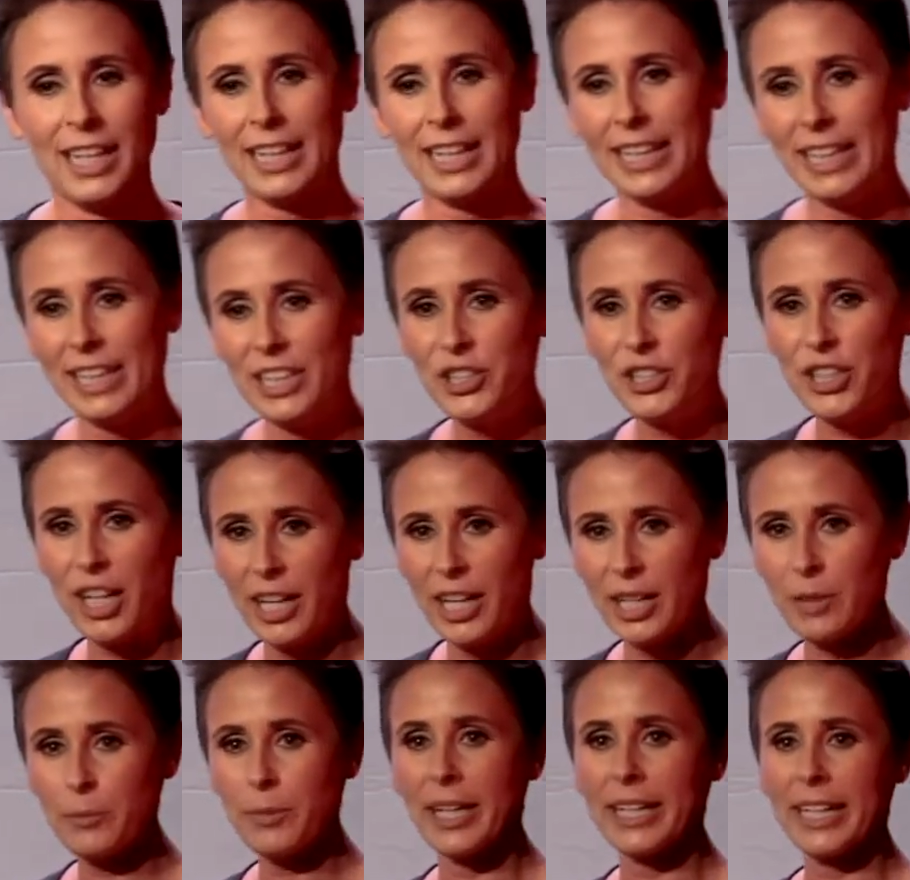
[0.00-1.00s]
And each
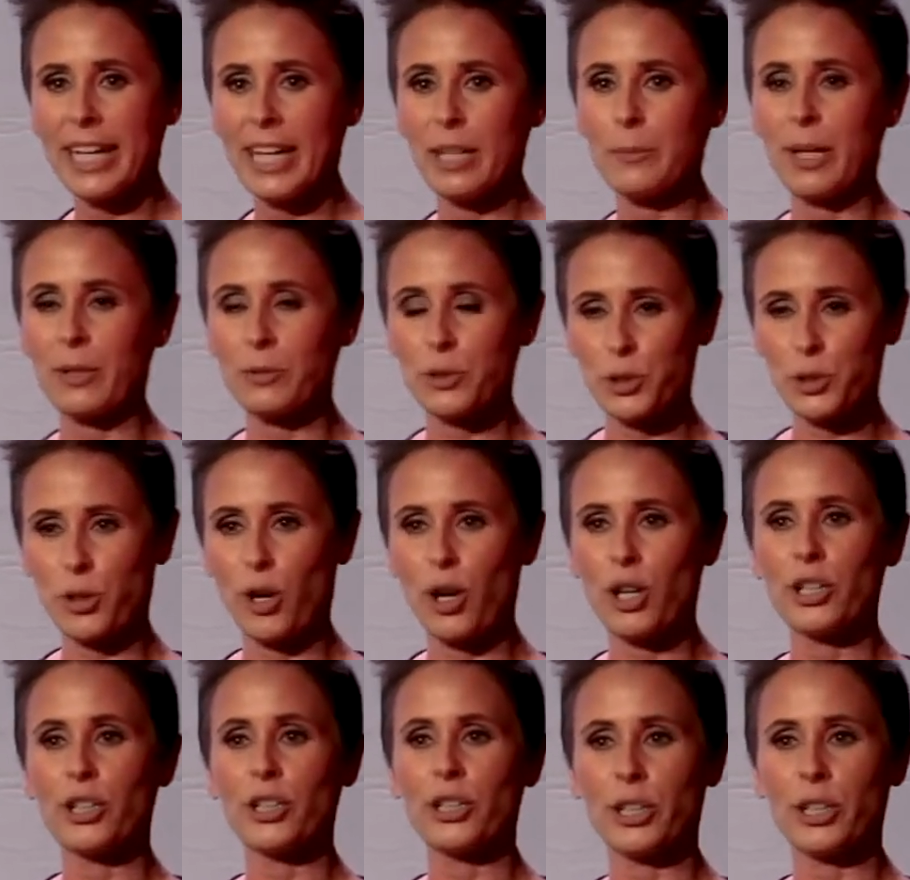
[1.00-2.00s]
time I came out
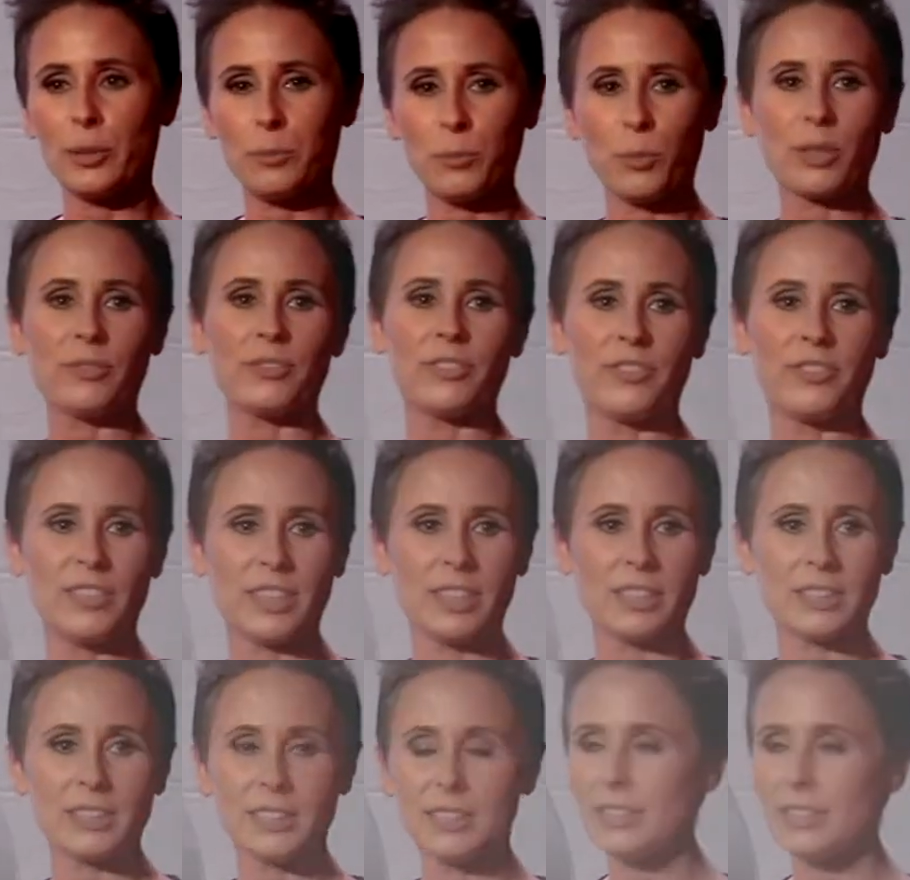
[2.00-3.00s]
stronger and more
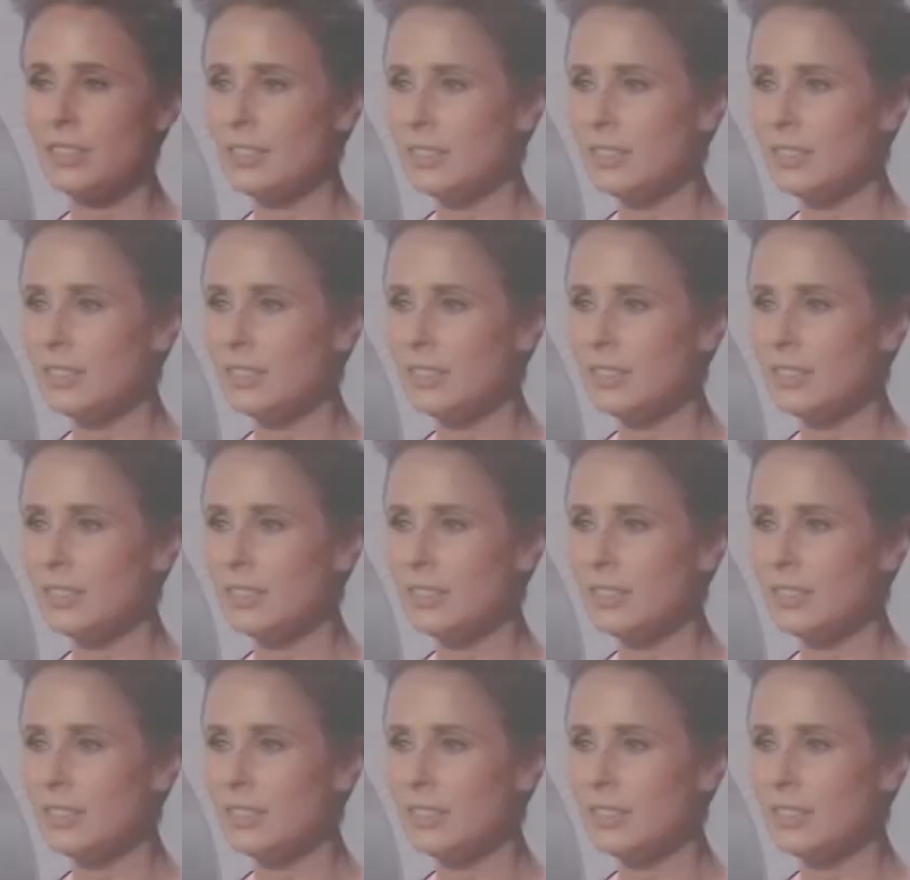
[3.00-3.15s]
fulfilled.